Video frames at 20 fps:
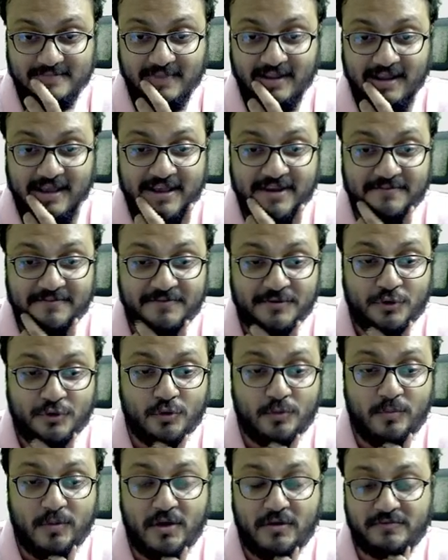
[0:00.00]
if
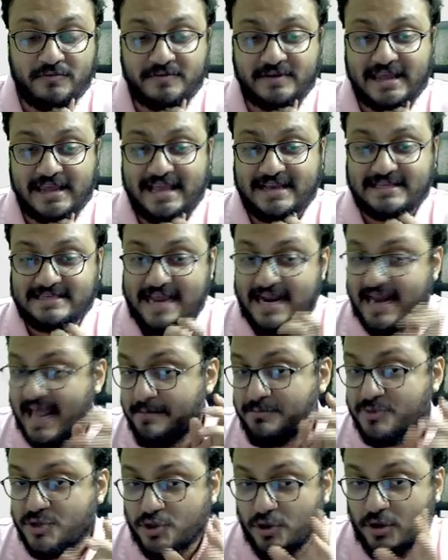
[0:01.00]
Dubov takes, and I'm
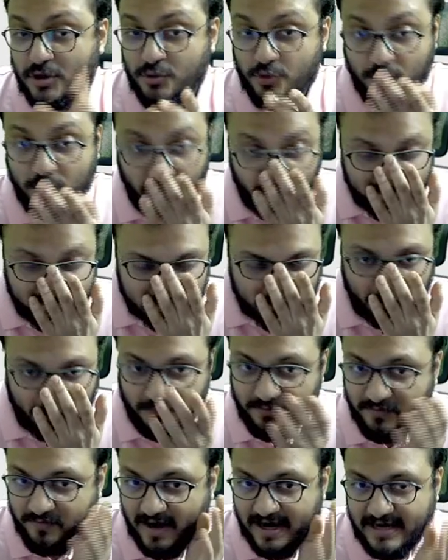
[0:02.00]
sure Dubov is going to
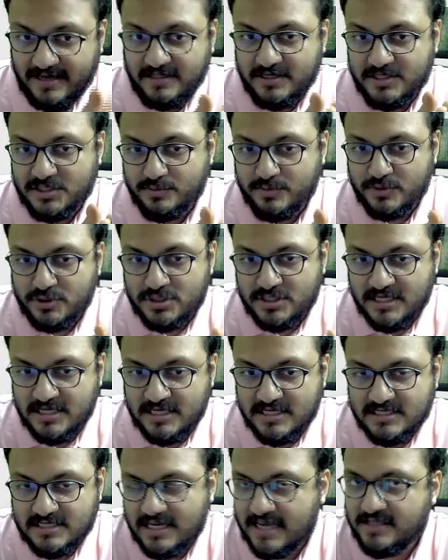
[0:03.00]
find this because
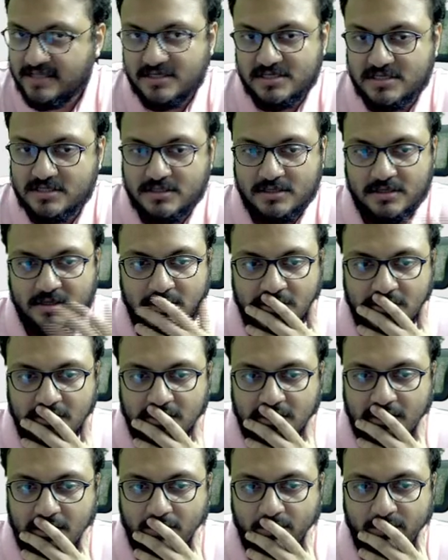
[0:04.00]
he's like this
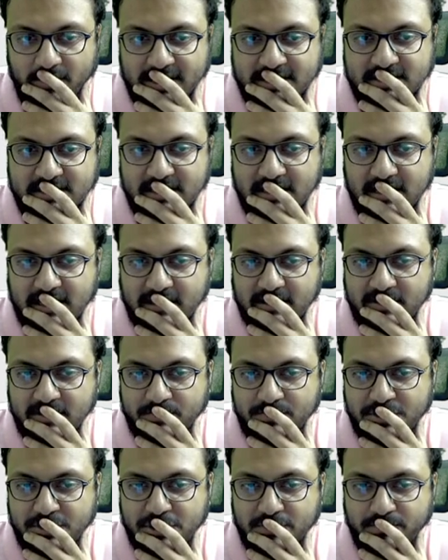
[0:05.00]
amazing. And then
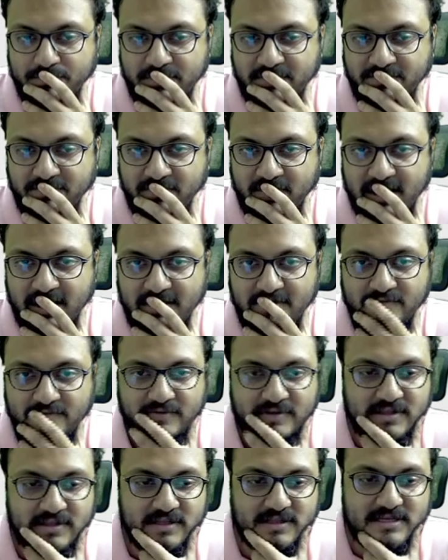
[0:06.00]
bishop b5,
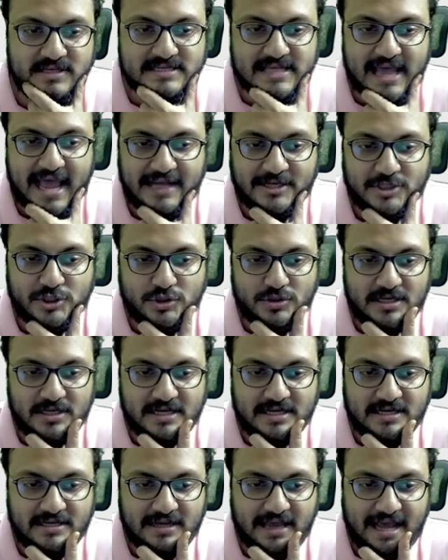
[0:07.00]
Vidit is
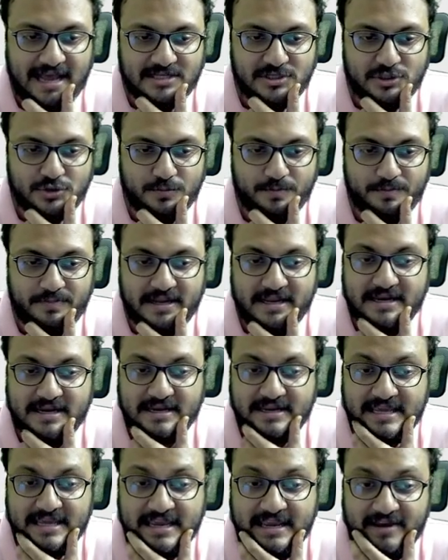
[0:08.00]
actually has to play
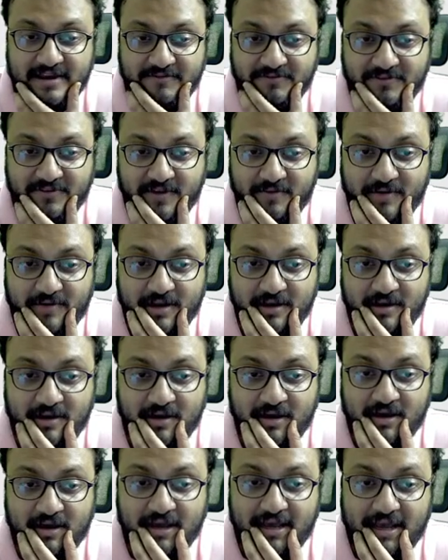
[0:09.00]
king f7
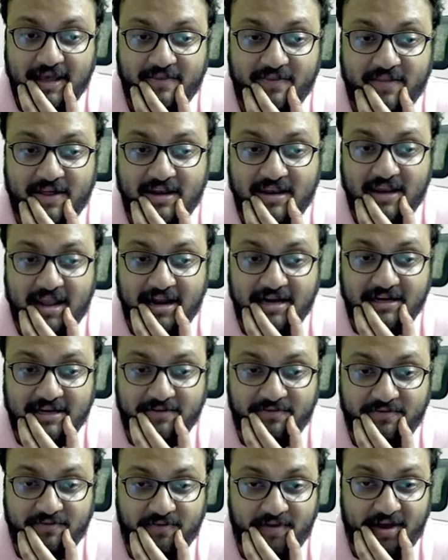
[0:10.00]
and then knight
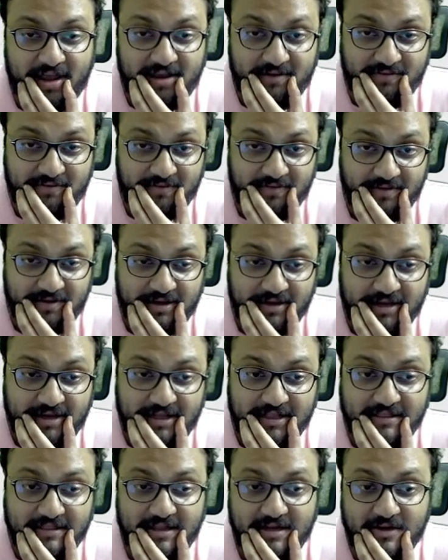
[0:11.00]
f5
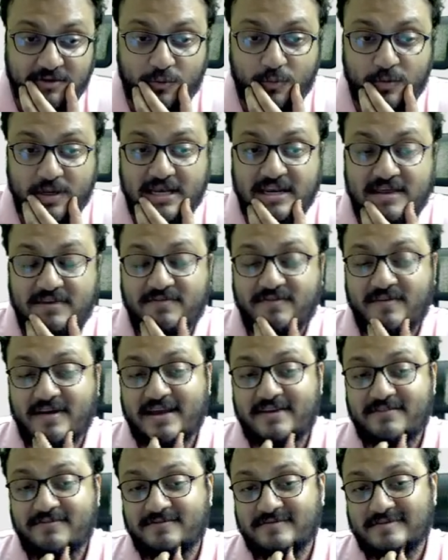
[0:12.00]
and then queen e5.